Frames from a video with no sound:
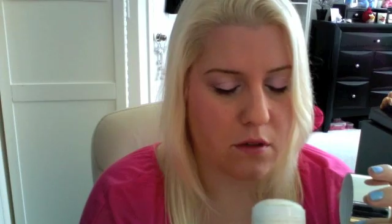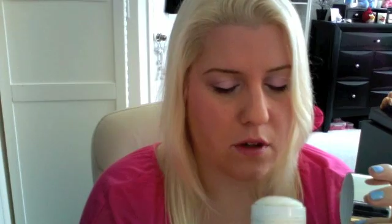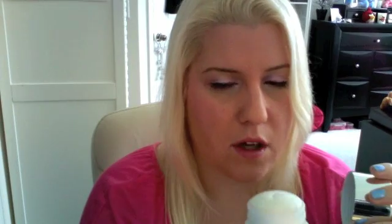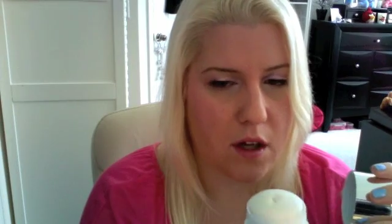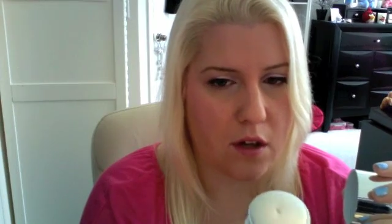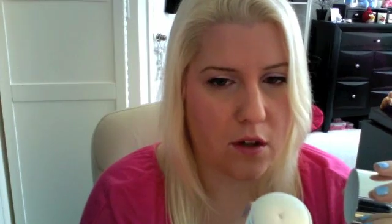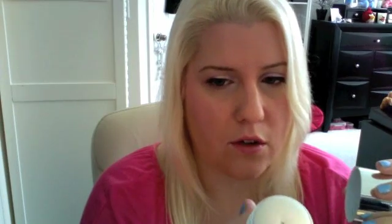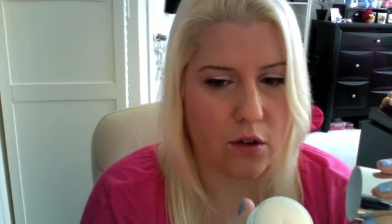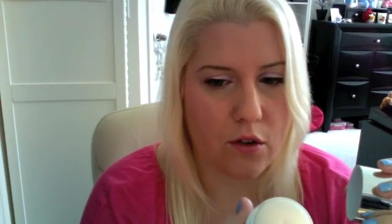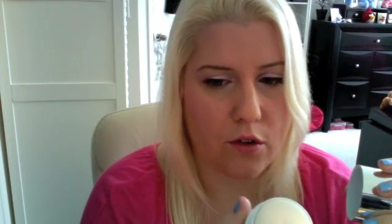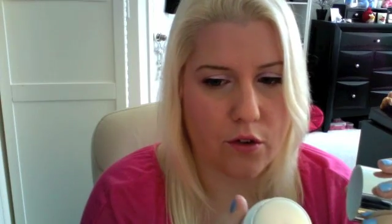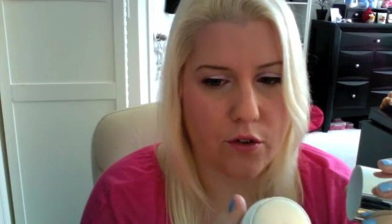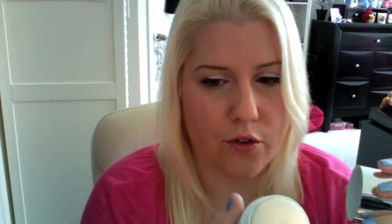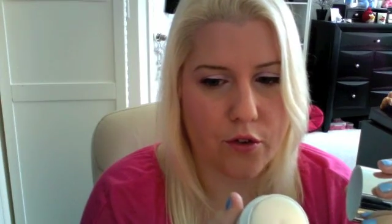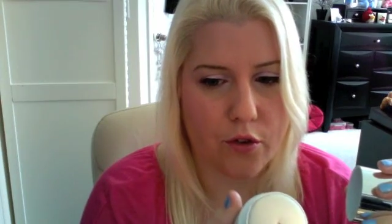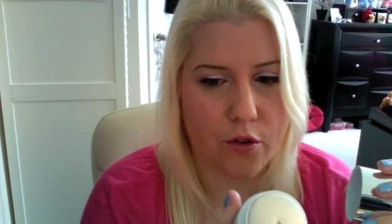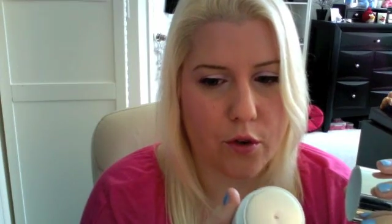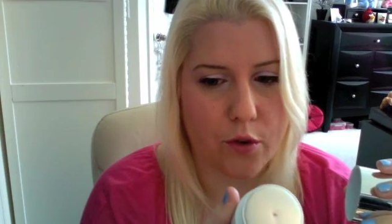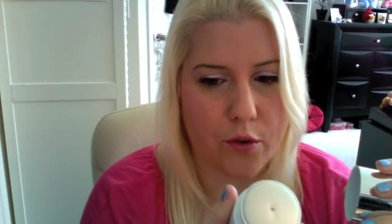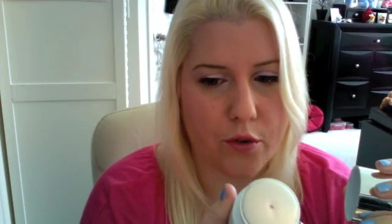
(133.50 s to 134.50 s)
Kind of looks
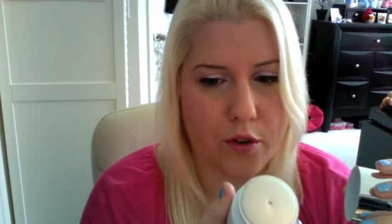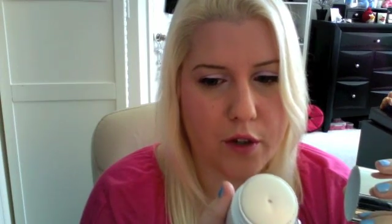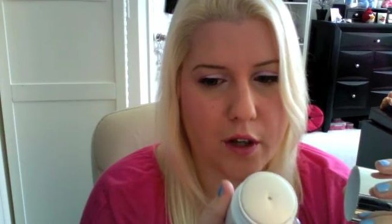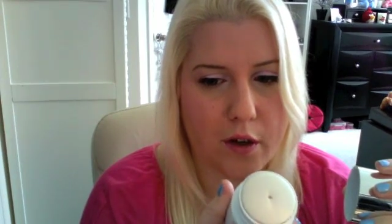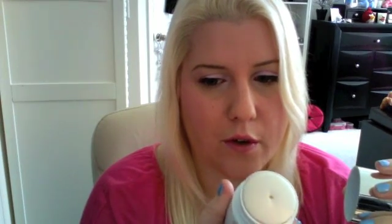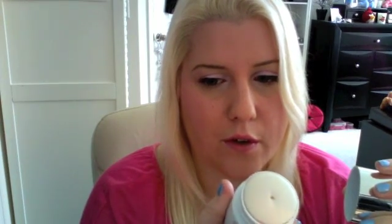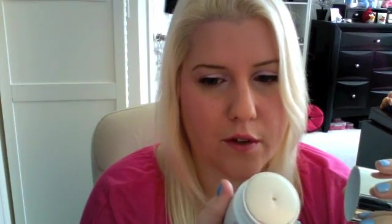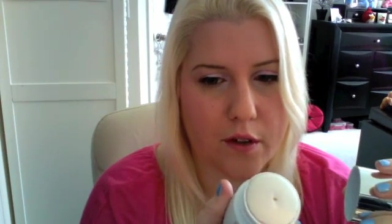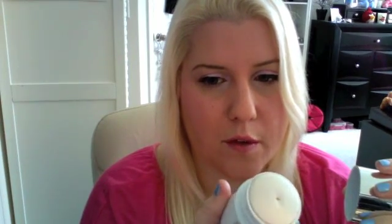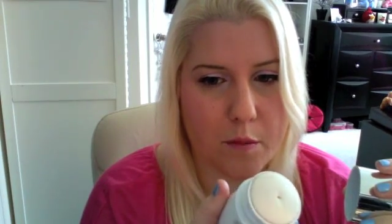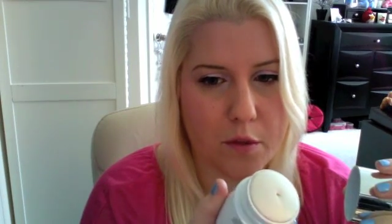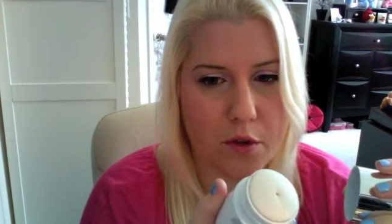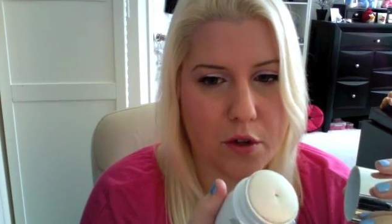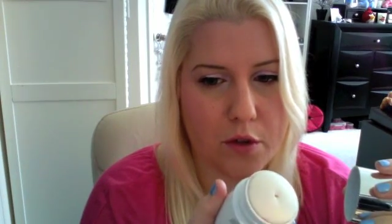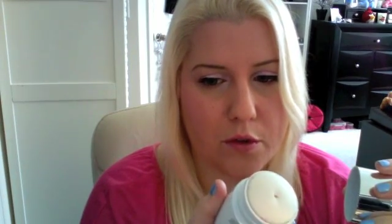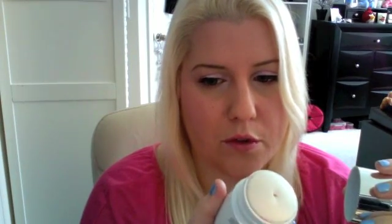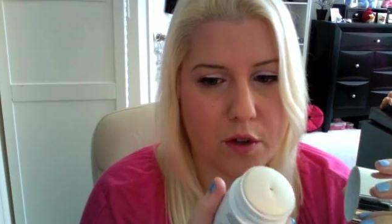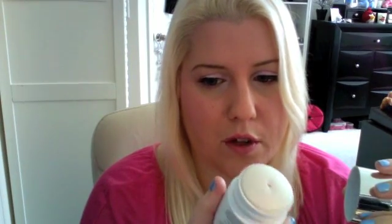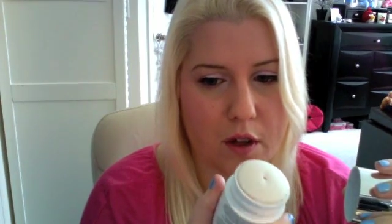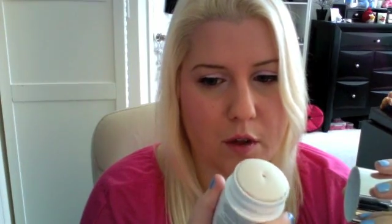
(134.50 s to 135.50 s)
gross now because I've been
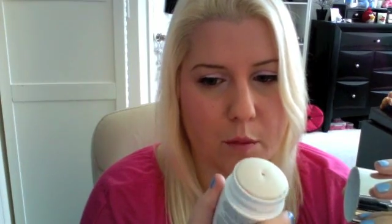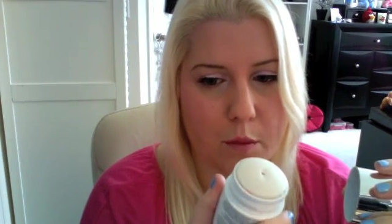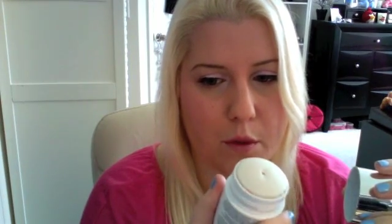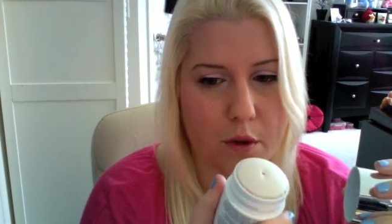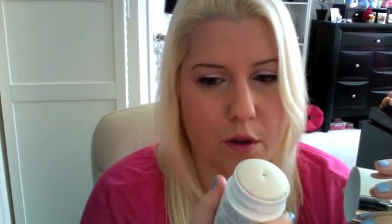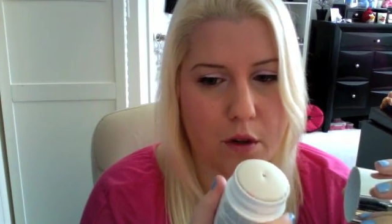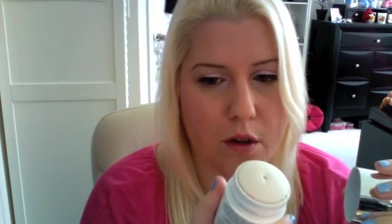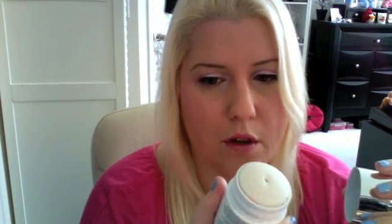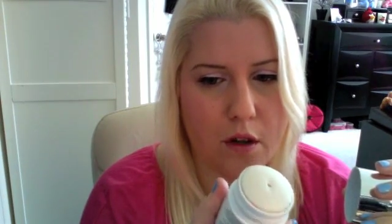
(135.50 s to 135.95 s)
using it, but